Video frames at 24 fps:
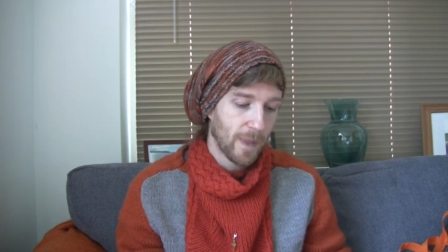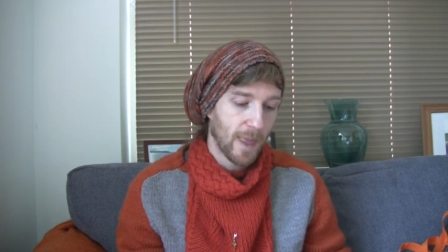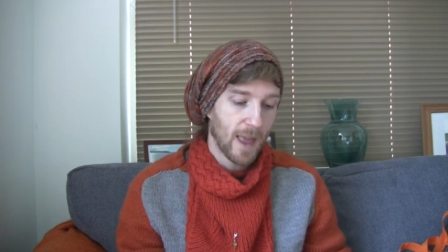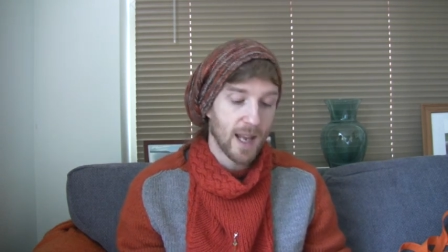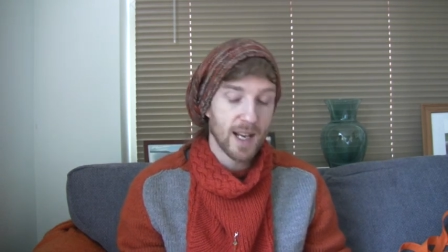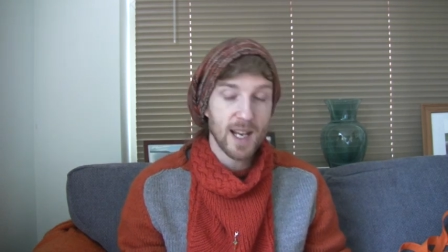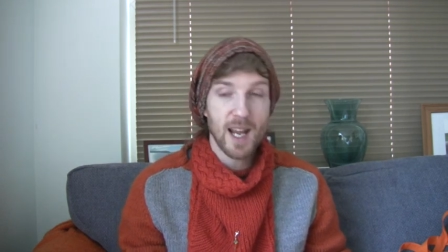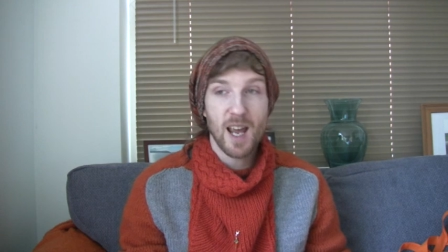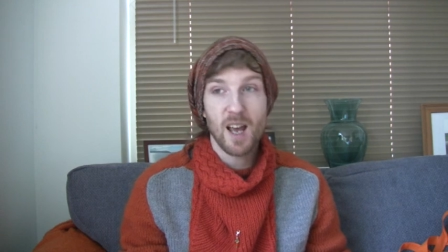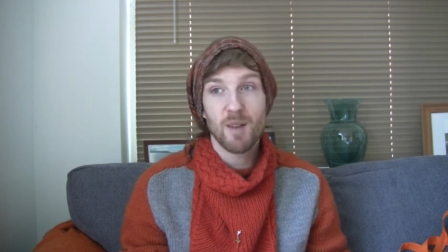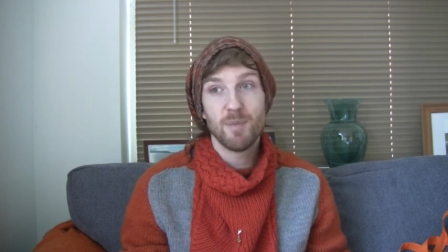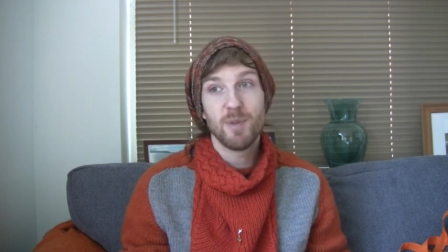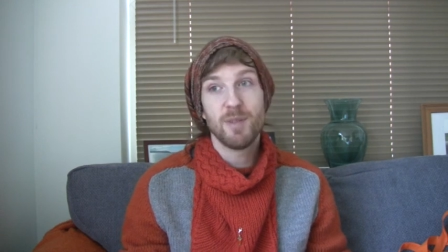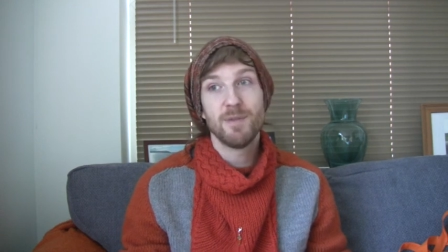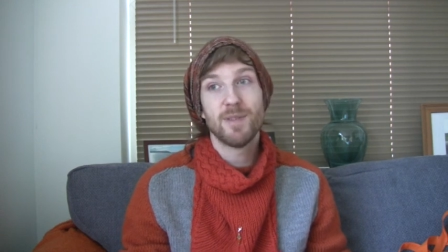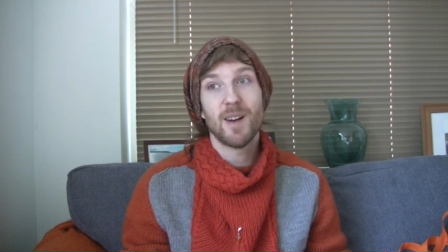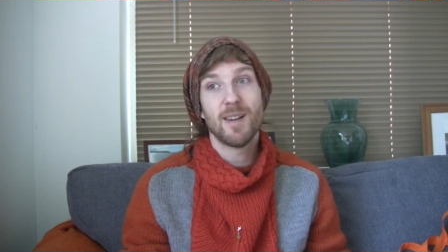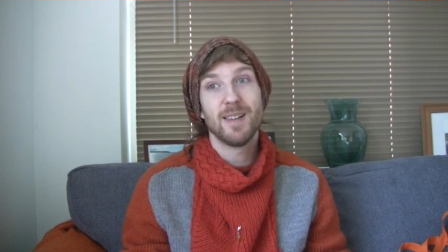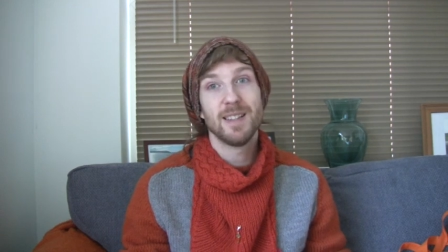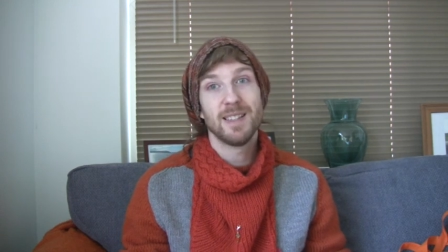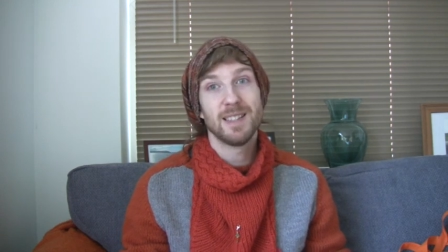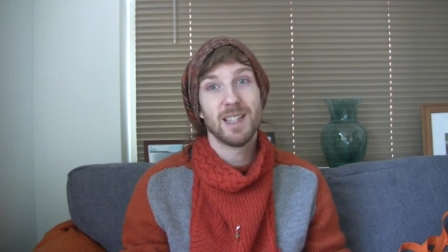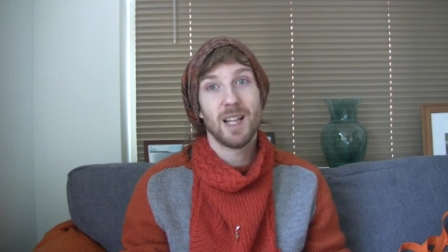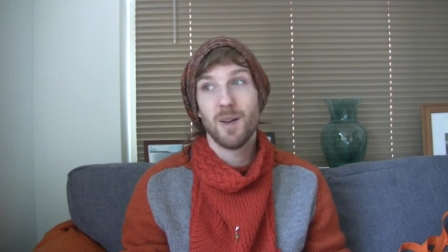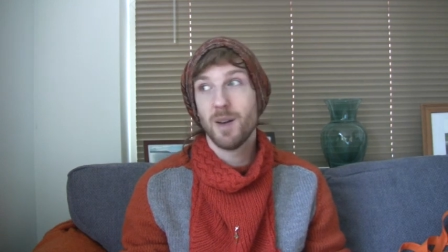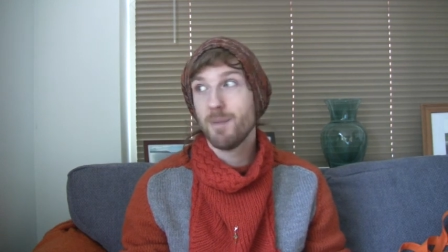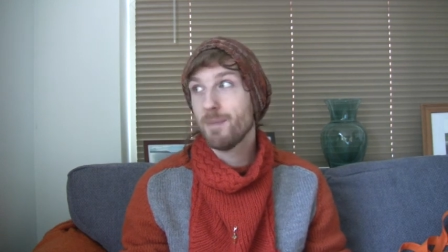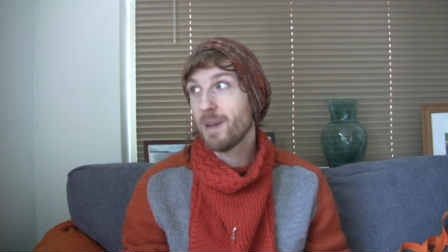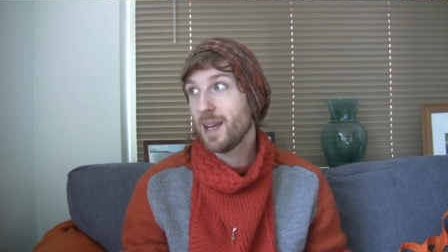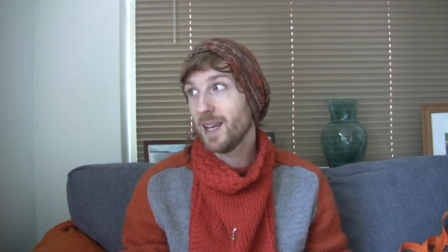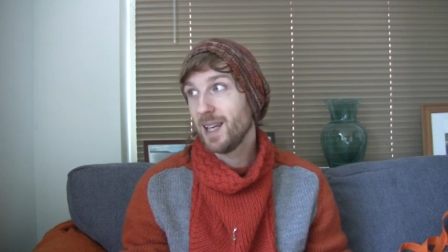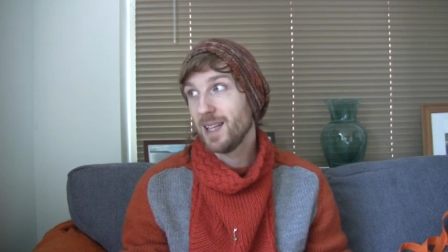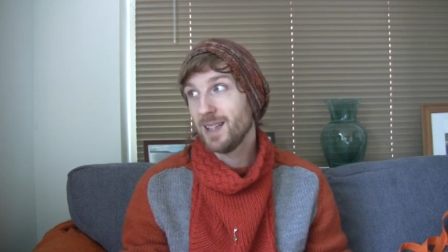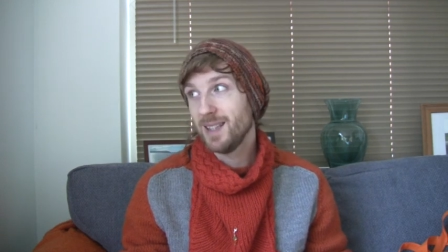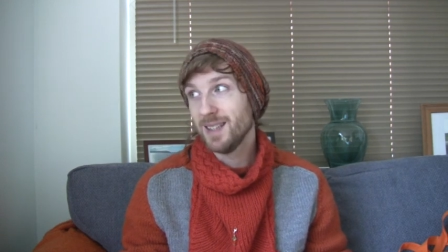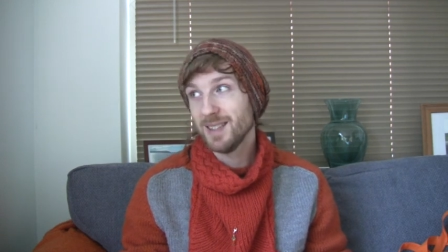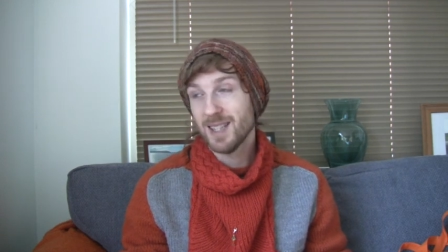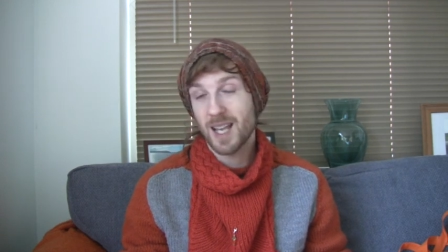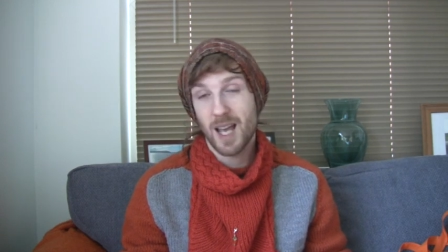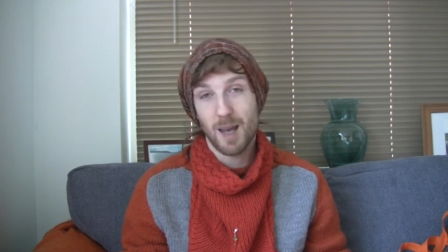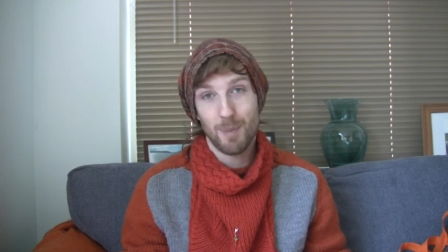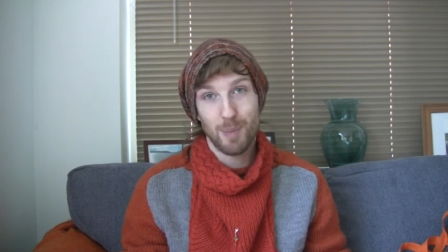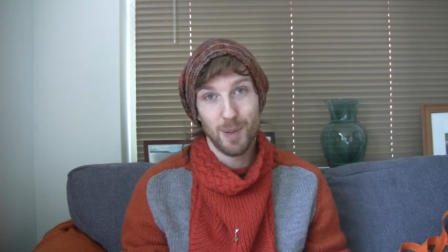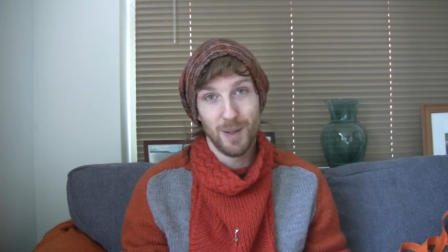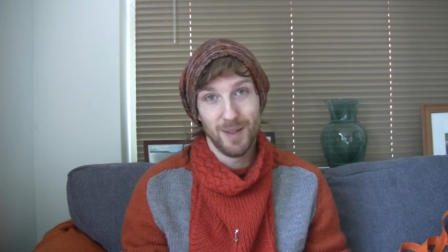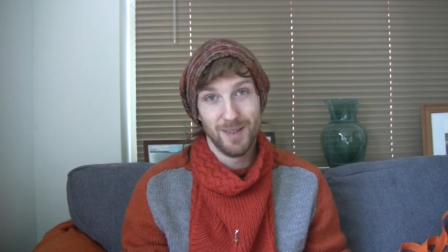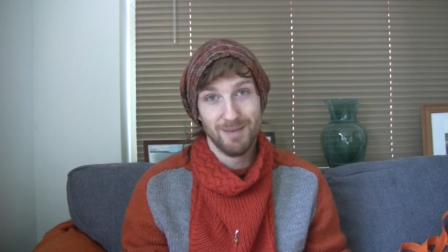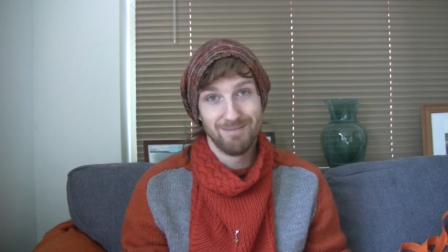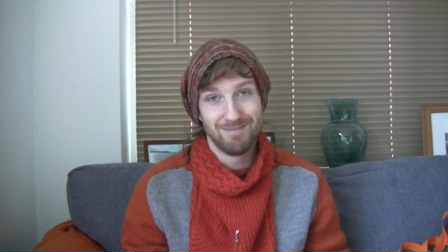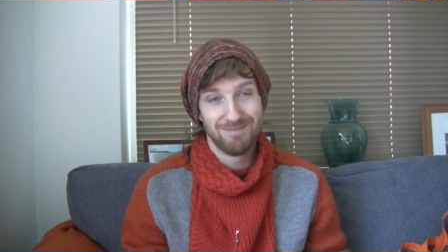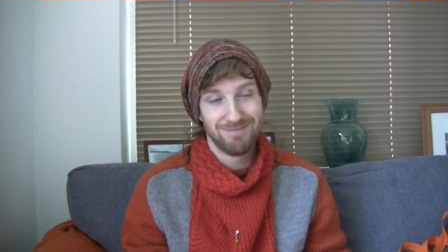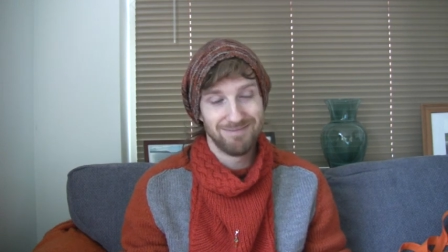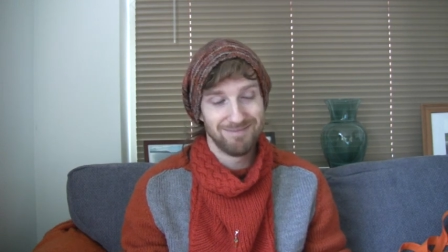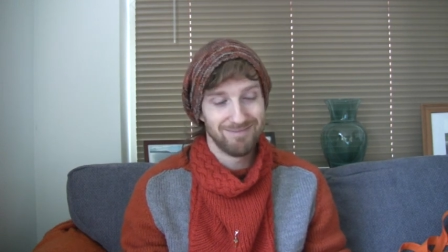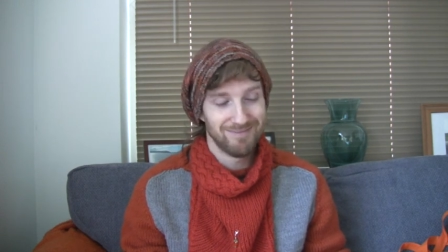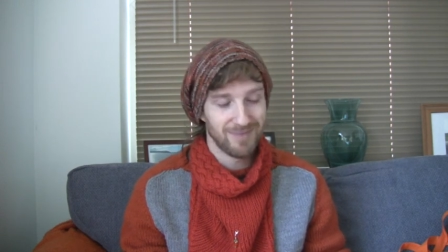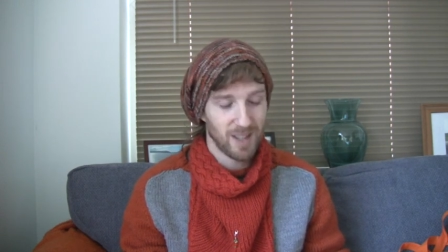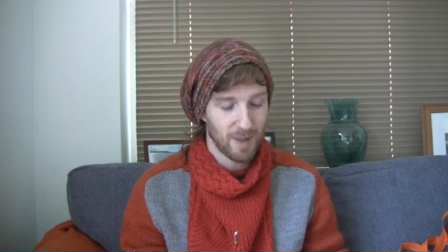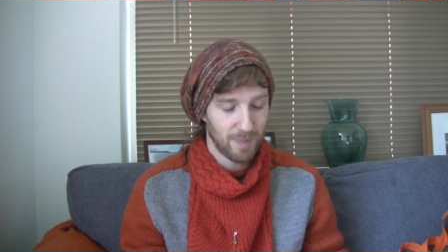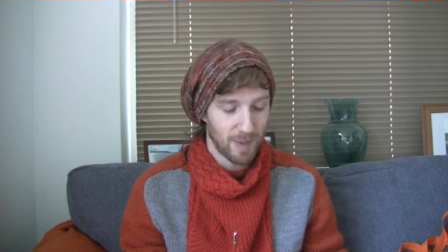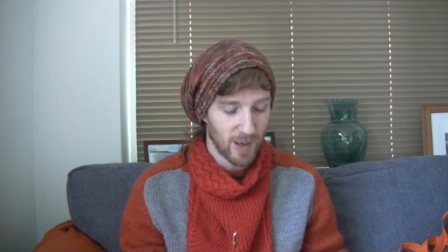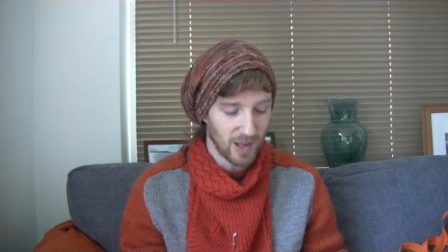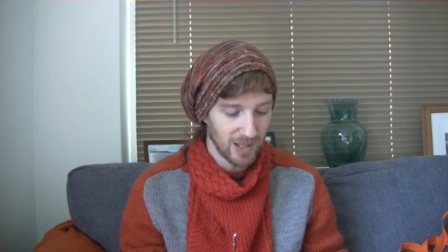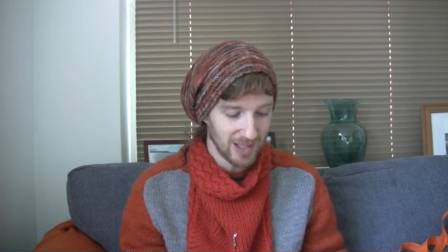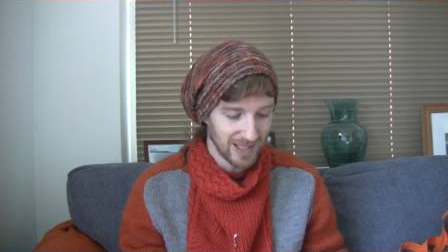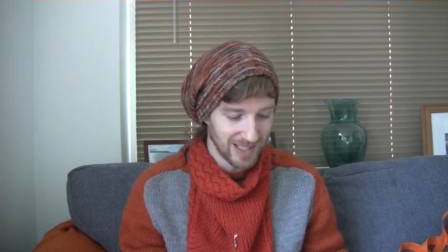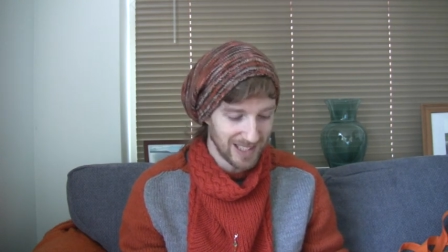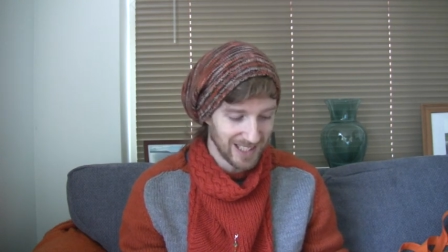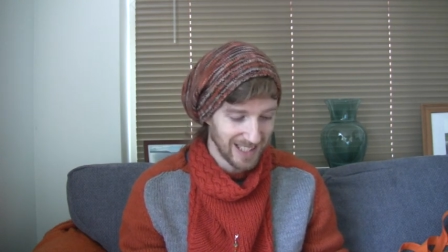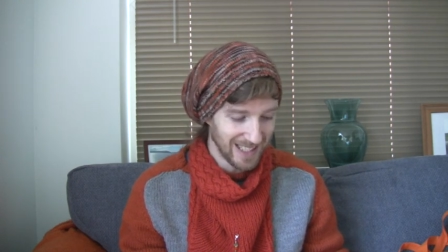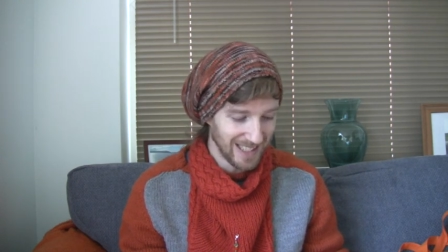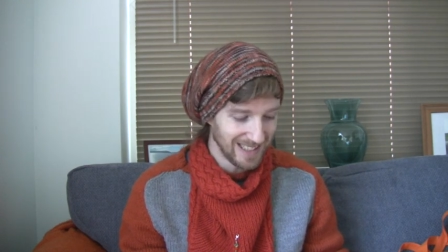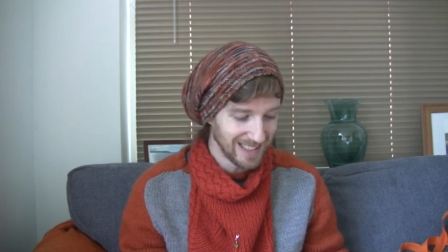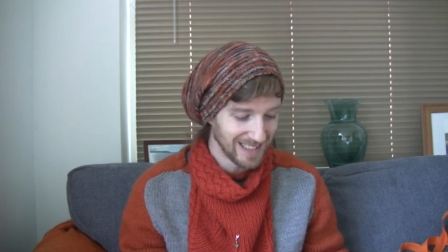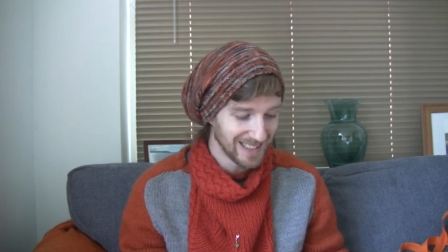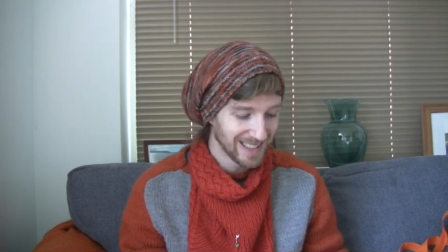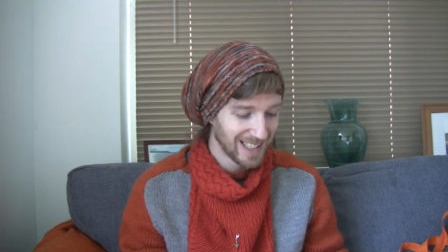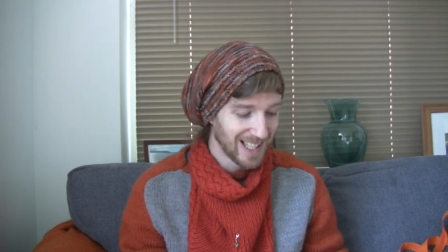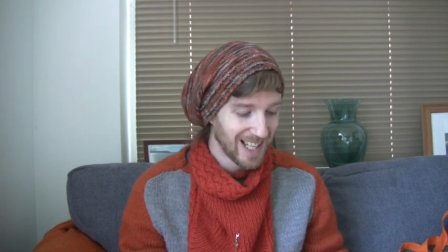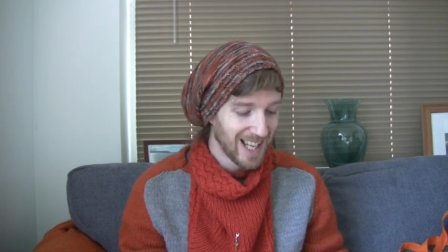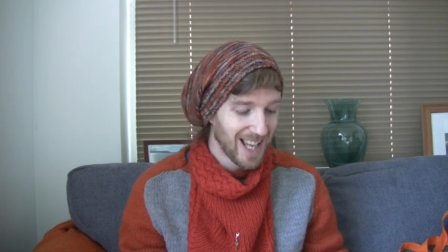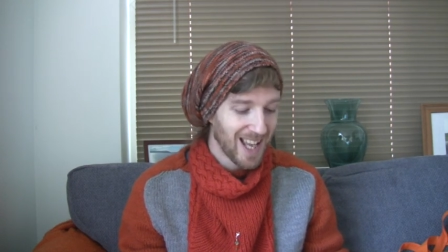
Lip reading: and I have been very slow in making this happen, apologies,